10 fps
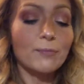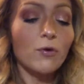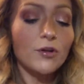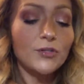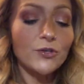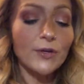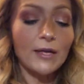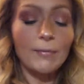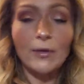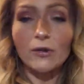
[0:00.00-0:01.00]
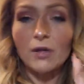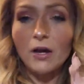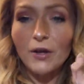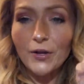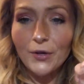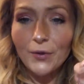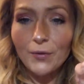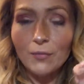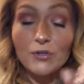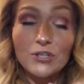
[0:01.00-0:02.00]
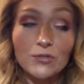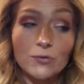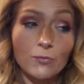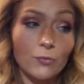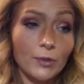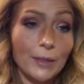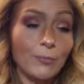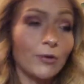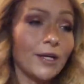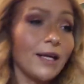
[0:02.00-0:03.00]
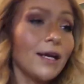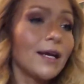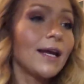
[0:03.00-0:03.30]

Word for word: bronzer and Americano, which is really pretty.